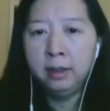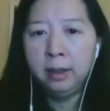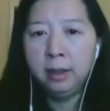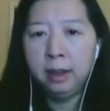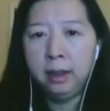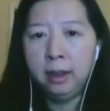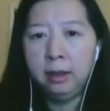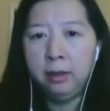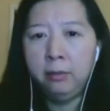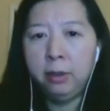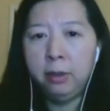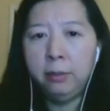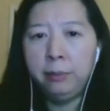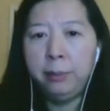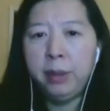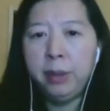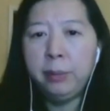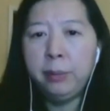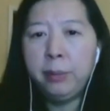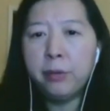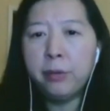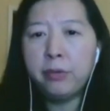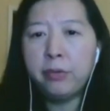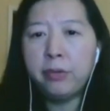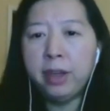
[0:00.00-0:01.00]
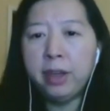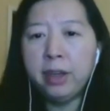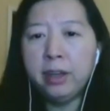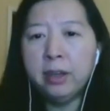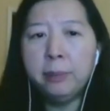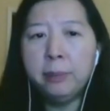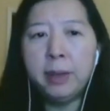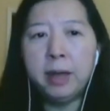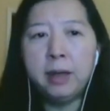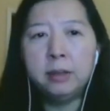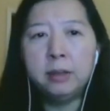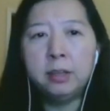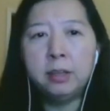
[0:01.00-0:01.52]
When people think
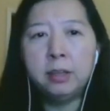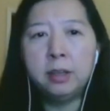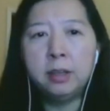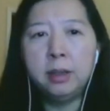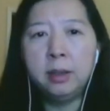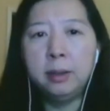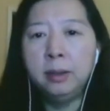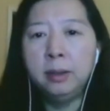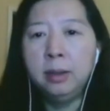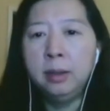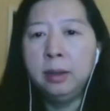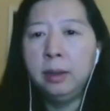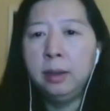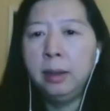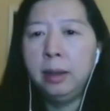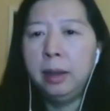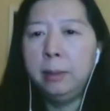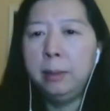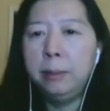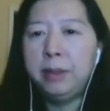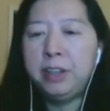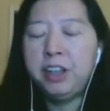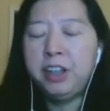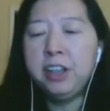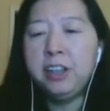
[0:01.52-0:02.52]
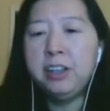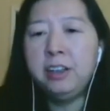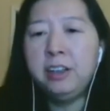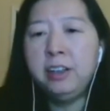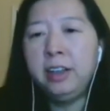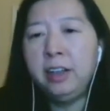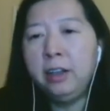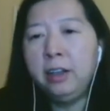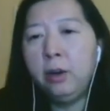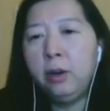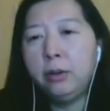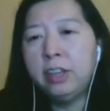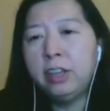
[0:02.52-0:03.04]
about machine
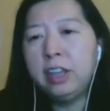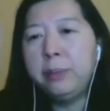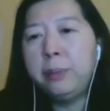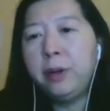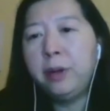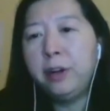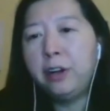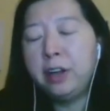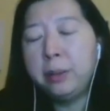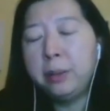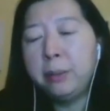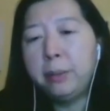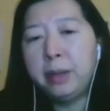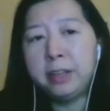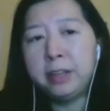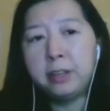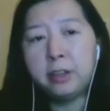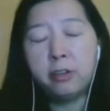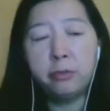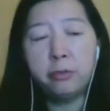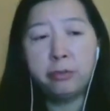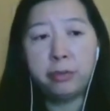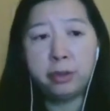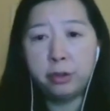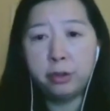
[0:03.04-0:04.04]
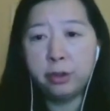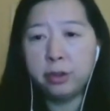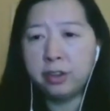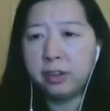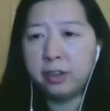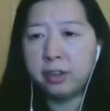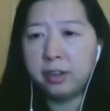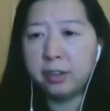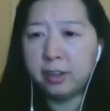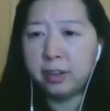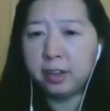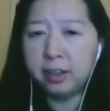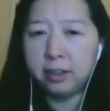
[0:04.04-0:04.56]
learning or deep learning based on virtual
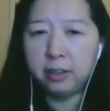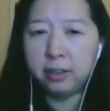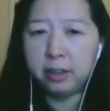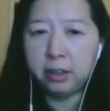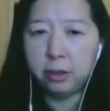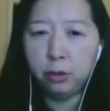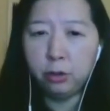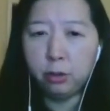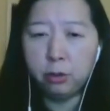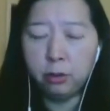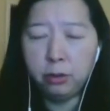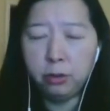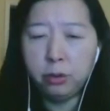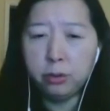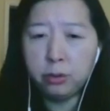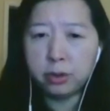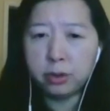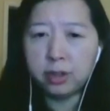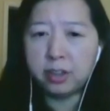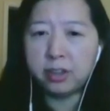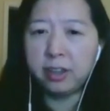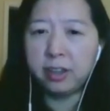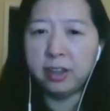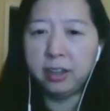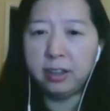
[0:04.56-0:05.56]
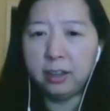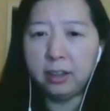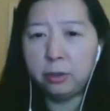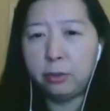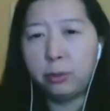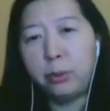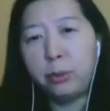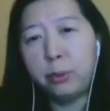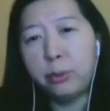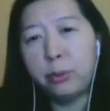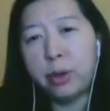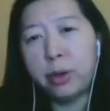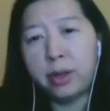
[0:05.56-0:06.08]
assistant, they usually think it
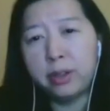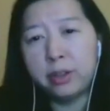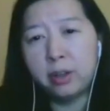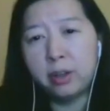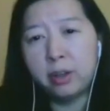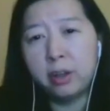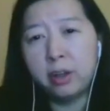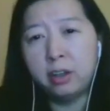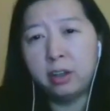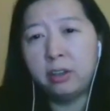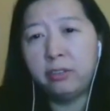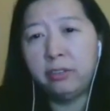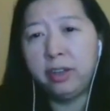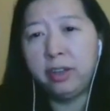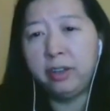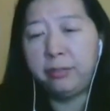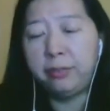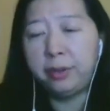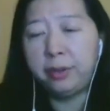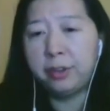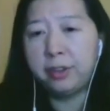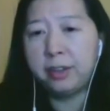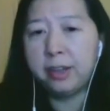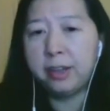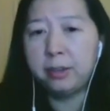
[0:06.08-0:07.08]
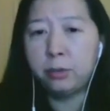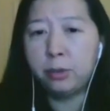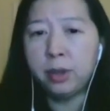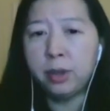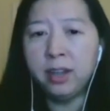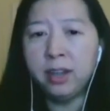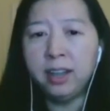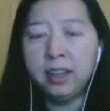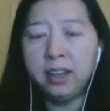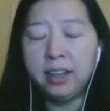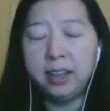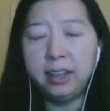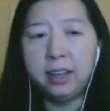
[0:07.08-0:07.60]
requires a lot of efforts and
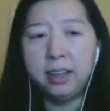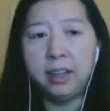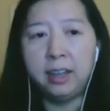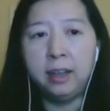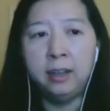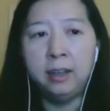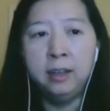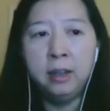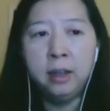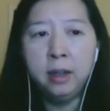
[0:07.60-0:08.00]
training data.